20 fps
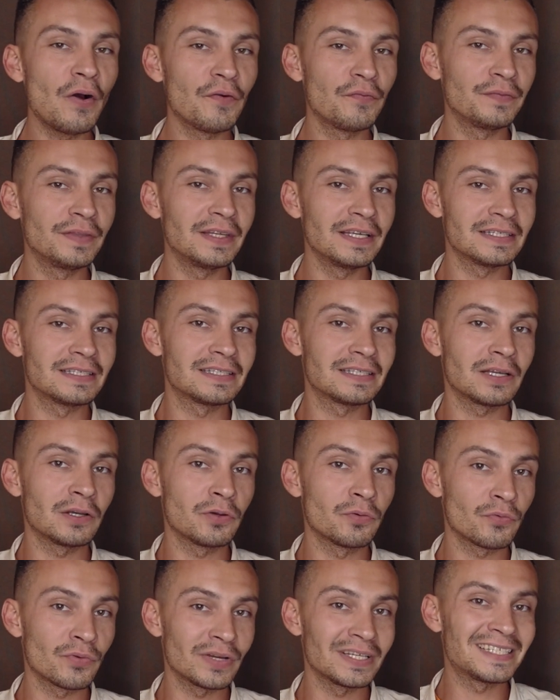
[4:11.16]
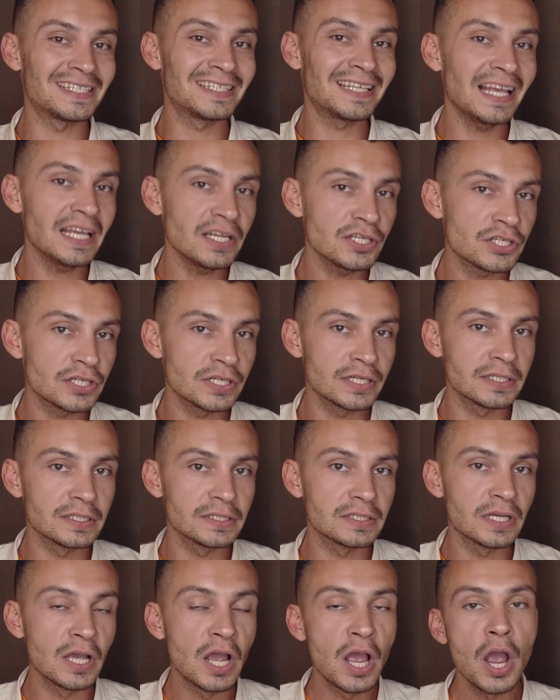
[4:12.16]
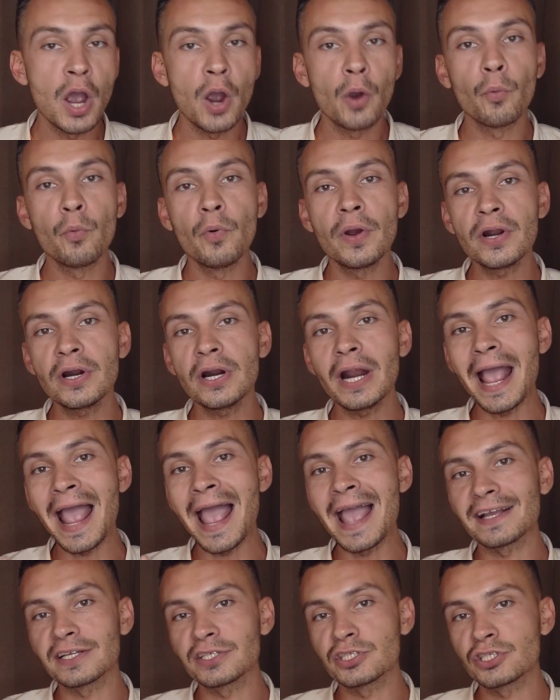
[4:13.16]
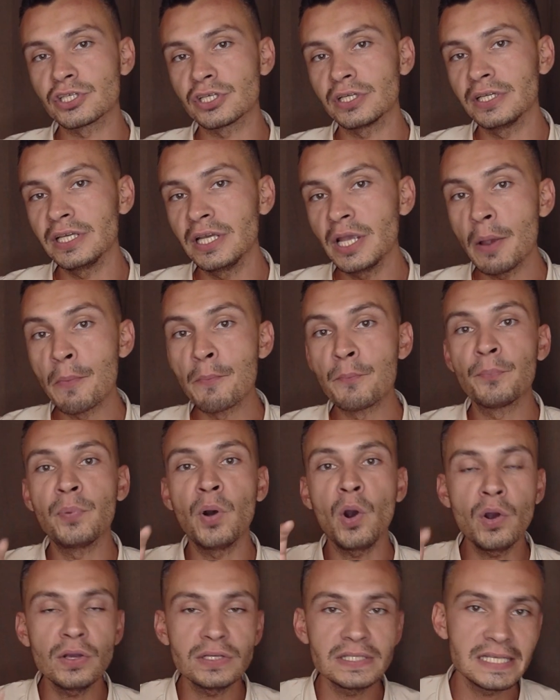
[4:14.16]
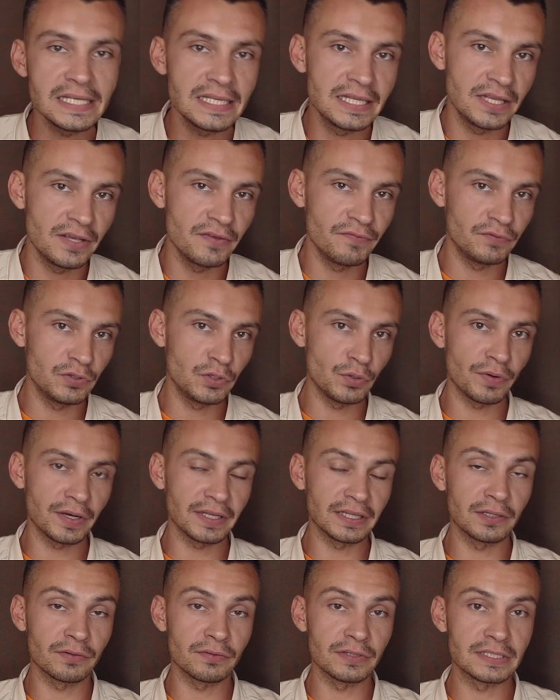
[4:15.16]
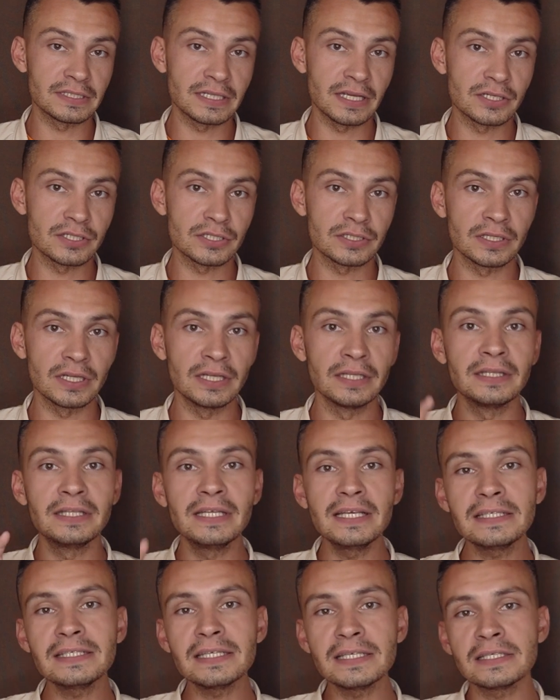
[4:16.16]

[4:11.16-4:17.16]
of these recessions were actually positive during the recession. This